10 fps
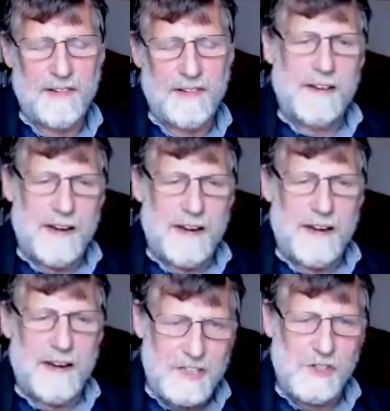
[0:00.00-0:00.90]
The problem
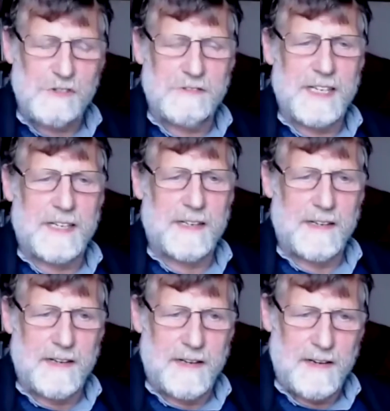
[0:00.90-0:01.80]
with
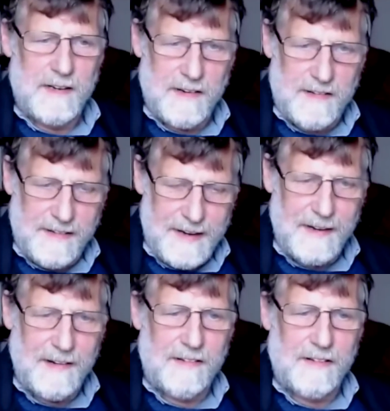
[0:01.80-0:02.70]
exaggerating the
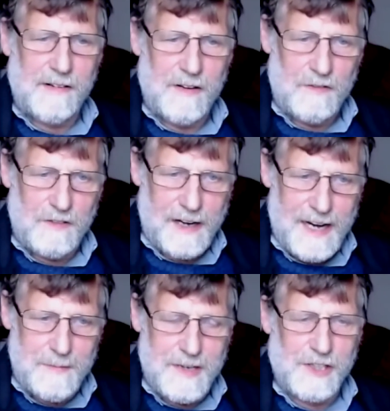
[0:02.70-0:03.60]
science of
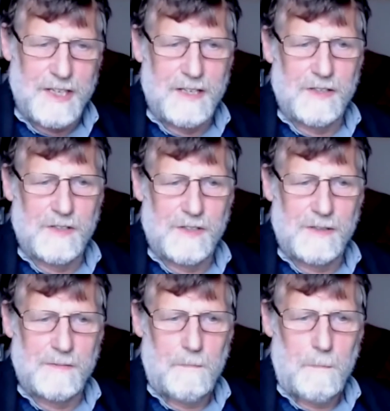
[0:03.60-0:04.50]
climate change
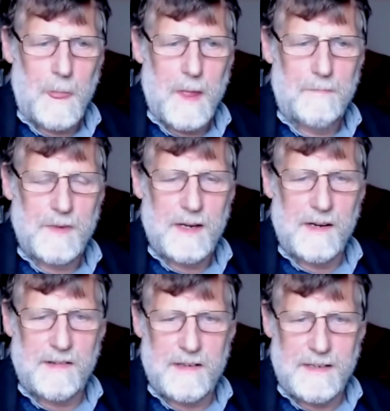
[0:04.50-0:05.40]
is that
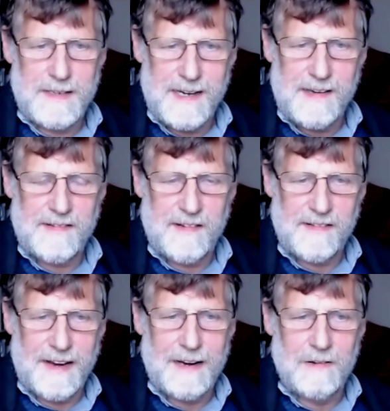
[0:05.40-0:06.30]
it takes us
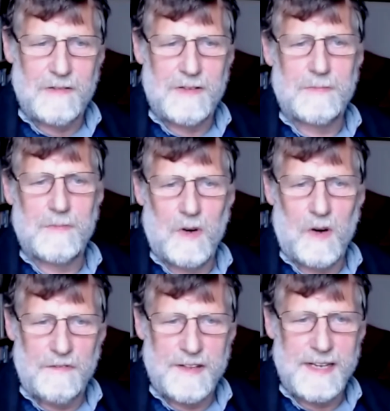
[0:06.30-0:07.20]
out
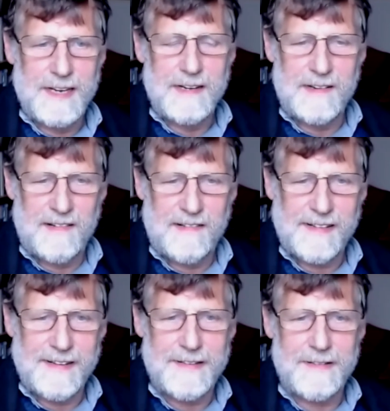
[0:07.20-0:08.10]
of the
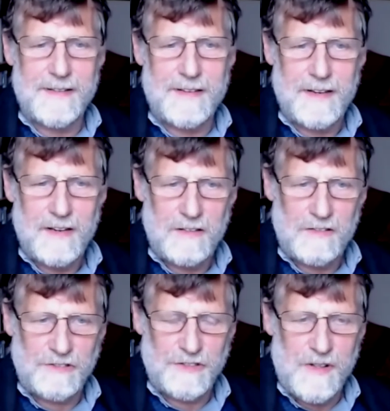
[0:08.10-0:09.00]
discerned
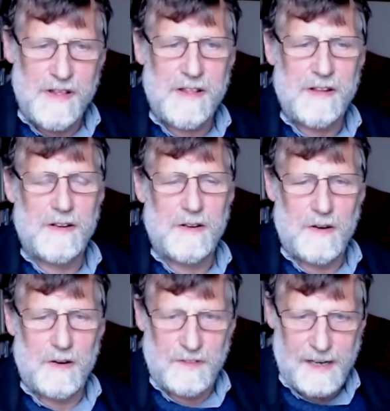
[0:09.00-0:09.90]
truth
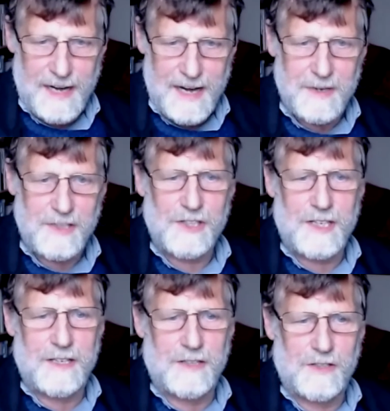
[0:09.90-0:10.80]
of climate
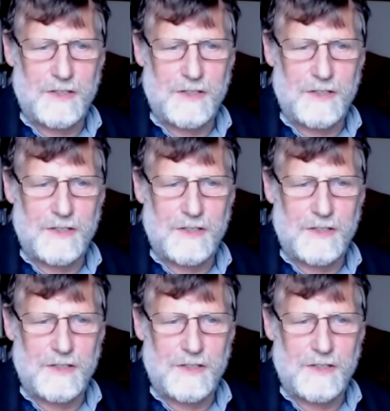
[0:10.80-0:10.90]
change.